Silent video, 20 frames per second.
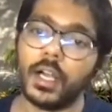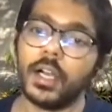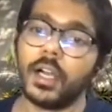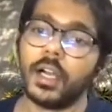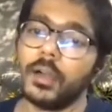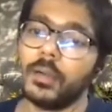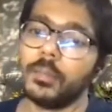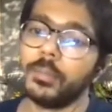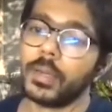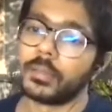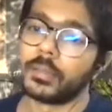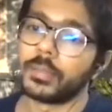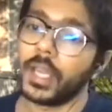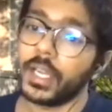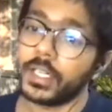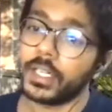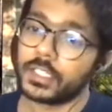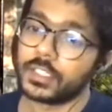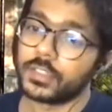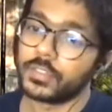But in
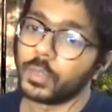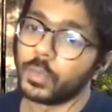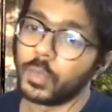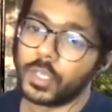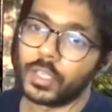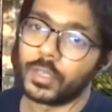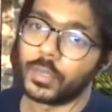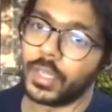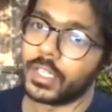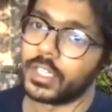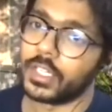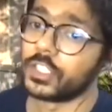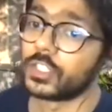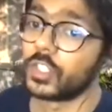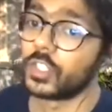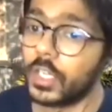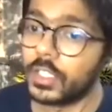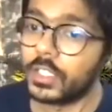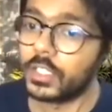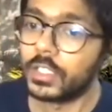practice, if you want to look at
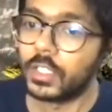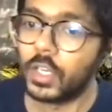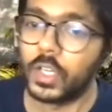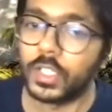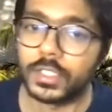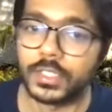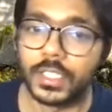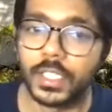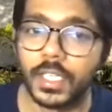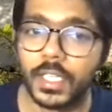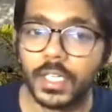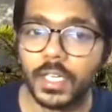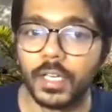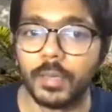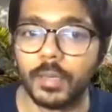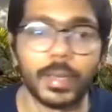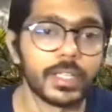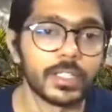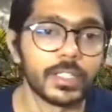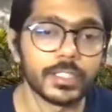historical logs, a
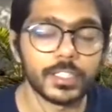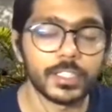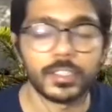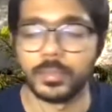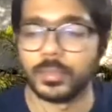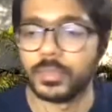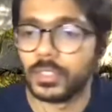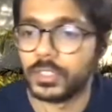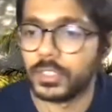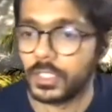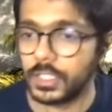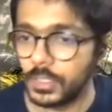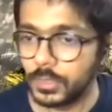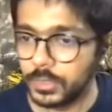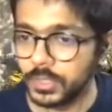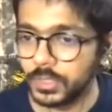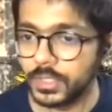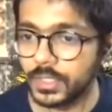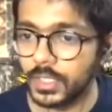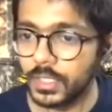better system is to
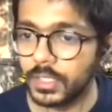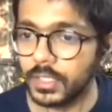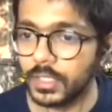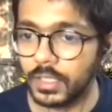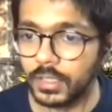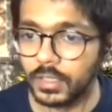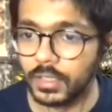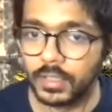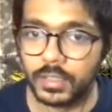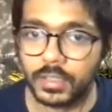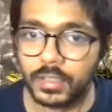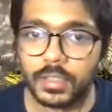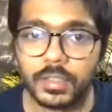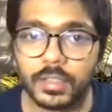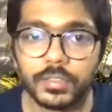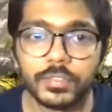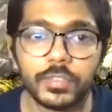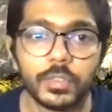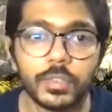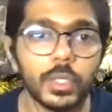use a
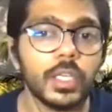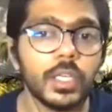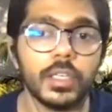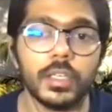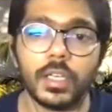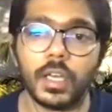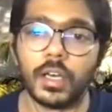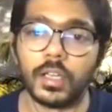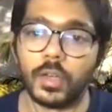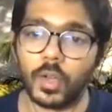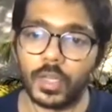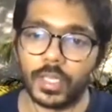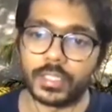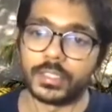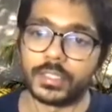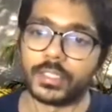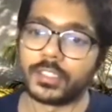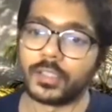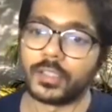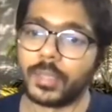full logging
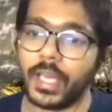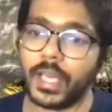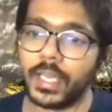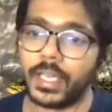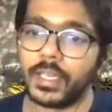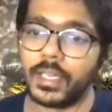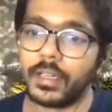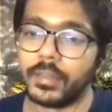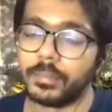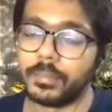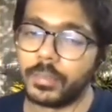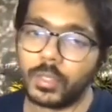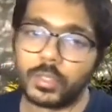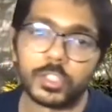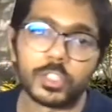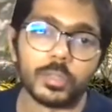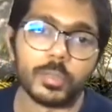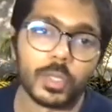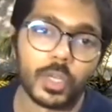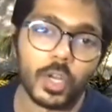system like
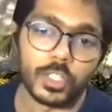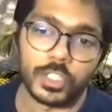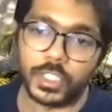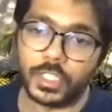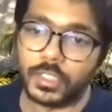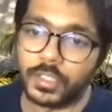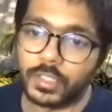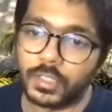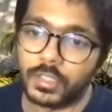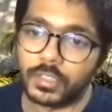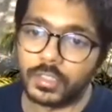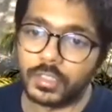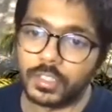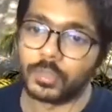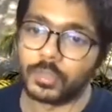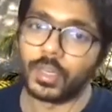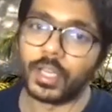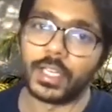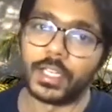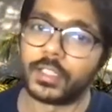Sumo Logic or
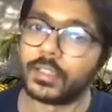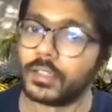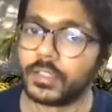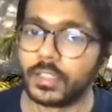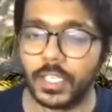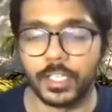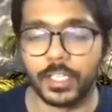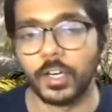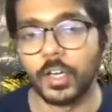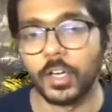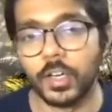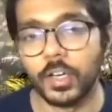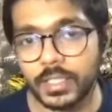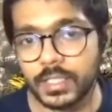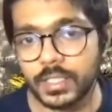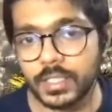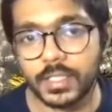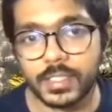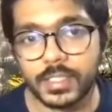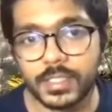New Relic or Datadog
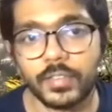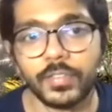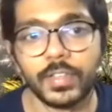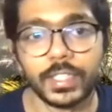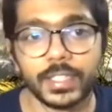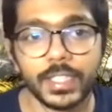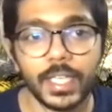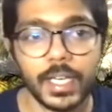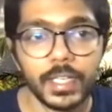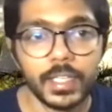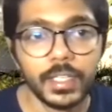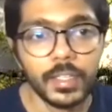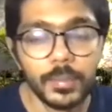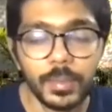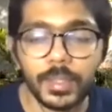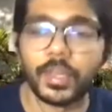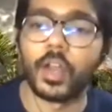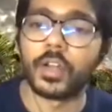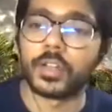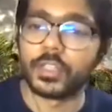and stuff like that.
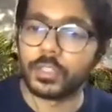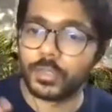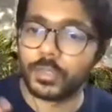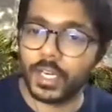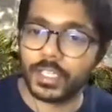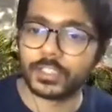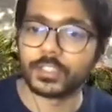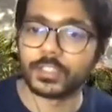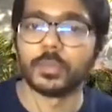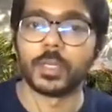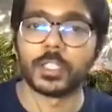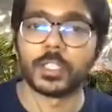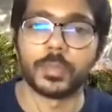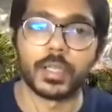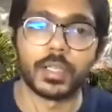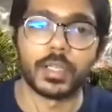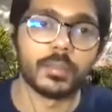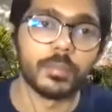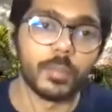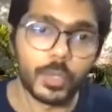Well, not New Relic so much,
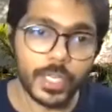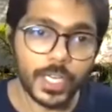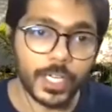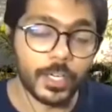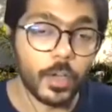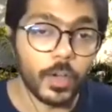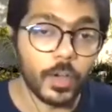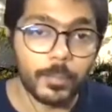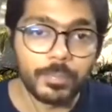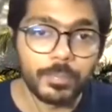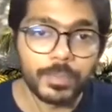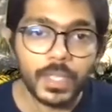but more Datadog.